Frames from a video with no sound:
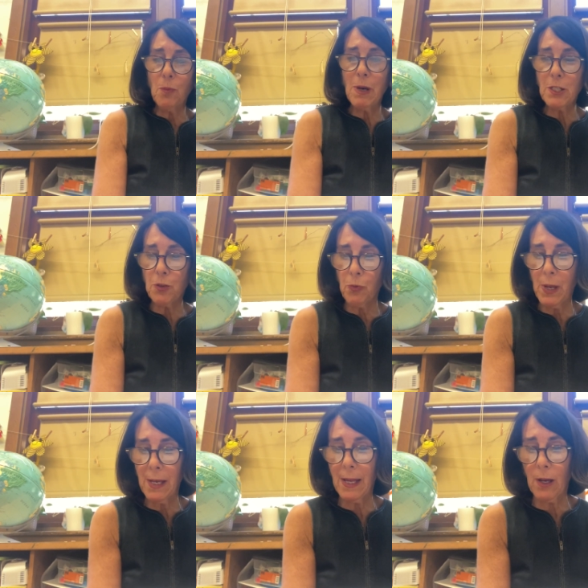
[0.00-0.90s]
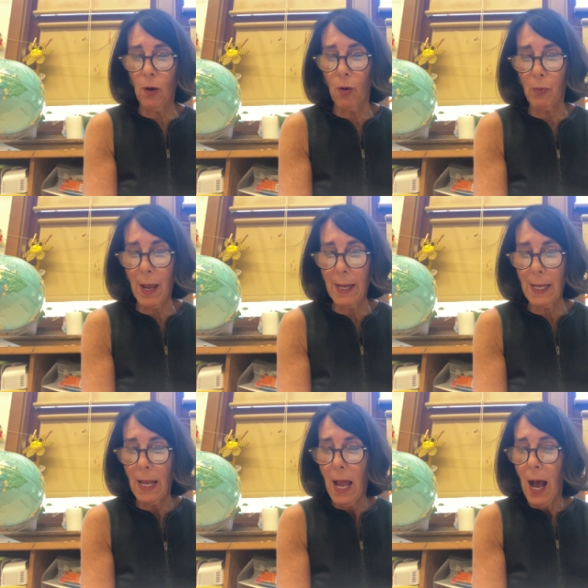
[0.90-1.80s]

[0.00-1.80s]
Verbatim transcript: much reading already.